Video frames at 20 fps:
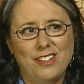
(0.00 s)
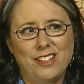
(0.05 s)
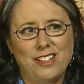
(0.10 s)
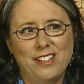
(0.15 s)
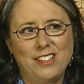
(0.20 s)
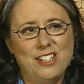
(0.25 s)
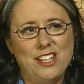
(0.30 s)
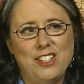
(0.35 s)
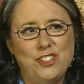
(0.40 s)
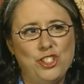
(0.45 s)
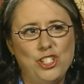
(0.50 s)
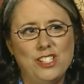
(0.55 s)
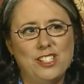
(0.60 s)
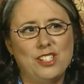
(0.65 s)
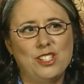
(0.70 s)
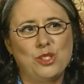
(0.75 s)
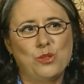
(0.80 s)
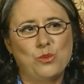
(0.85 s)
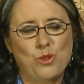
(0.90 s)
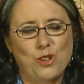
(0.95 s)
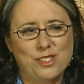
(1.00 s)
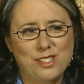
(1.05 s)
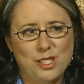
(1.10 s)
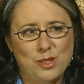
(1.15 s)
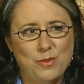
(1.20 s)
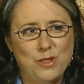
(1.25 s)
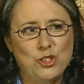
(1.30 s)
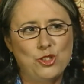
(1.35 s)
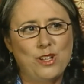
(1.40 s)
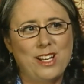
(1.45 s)
in Jesus' words
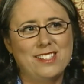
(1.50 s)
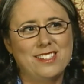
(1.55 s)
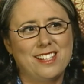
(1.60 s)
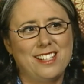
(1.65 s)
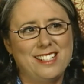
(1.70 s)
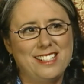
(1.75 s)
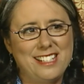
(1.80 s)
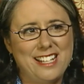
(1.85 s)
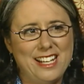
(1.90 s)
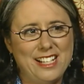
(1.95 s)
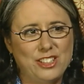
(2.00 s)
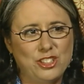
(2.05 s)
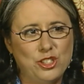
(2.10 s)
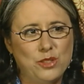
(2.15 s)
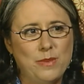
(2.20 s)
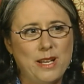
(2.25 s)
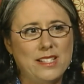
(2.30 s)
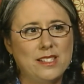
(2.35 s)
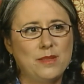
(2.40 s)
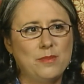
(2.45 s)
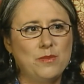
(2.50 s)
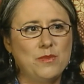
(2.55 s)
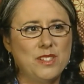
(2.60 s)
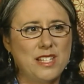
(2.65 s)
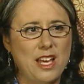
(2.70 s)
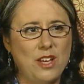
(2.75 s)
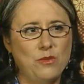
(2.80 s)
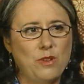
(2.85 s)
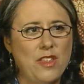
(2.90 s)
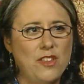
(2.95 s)
that's been translated into English makes him
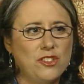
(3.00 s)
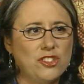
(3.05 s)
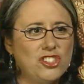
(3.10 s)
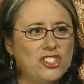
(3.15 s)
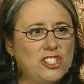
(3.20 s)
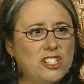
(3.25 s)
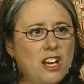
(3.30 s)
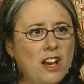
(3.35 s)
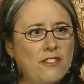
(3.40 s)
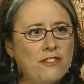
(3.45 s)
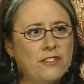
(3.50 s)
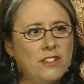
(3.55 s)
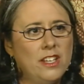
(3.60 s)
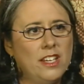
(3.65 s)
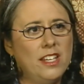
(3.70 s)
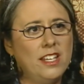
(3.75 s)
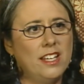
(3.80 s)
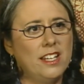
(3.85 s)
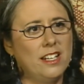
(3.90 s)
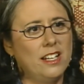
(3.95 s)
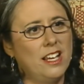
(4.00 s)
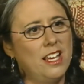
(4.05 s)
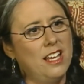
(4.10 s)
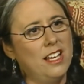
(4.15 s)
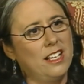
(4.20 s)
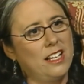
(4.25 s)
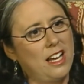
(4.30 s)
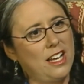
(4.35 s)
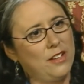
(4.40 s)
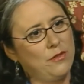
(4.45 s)
sound rather stuffy and
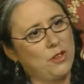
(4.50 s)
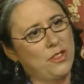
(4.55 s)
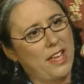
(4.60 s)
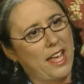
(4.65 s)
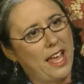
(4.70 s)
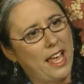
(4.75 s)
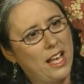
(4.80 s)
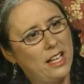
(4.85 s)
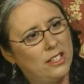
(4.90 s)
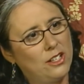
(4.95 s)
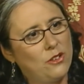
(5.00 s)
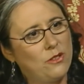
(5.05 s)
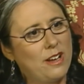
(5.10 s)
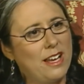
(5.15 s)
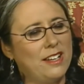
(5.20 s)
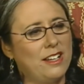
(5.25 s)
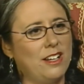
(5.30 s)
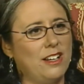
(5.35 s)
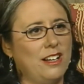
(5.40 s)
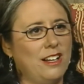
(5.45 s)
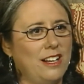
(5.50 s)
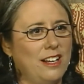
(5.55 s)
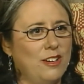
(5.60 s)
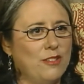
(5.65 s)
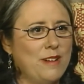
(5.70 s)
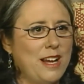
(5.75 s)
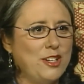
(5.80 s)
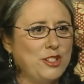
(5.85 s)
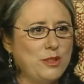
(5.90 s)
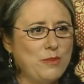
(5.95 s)
kind of with a halo around, uh,
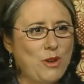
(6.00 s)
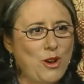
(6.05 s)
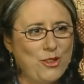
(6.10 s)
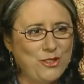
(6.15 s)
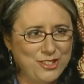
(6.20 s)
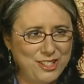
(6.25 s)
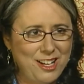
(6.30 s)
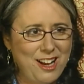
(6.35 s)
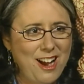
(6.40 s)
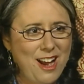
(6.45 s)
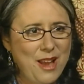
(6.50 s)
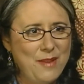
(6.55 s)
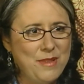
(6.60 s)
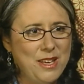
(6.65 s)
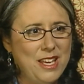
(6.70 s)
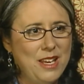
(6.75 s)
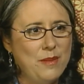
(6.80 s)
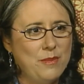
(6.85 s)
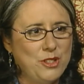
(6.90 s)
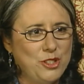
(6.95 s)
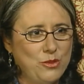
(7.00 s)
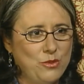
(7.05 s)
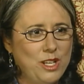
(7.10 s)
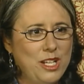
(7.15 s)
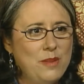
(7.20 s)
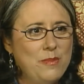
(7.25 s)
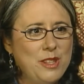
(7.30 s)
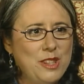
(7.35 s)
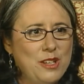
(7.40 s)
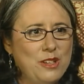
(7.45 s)
around him all the time. Yeah. To
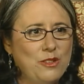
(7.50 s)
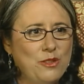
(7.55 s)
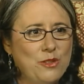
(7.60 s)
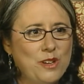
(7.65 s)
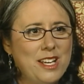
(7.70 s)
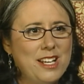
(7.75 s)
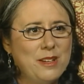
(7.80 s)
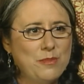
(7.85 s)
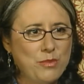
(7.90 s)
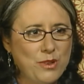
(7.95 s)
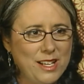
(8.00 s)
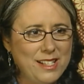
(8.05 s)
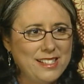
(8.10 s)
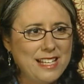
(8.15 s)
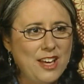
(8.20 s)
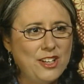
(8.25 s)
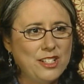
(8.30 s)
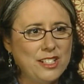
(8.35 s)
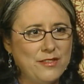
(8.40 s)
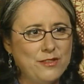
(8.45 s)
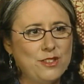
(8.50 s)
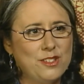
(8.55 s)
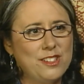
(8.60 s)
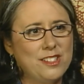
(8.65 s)
read him in the Greek brings out a different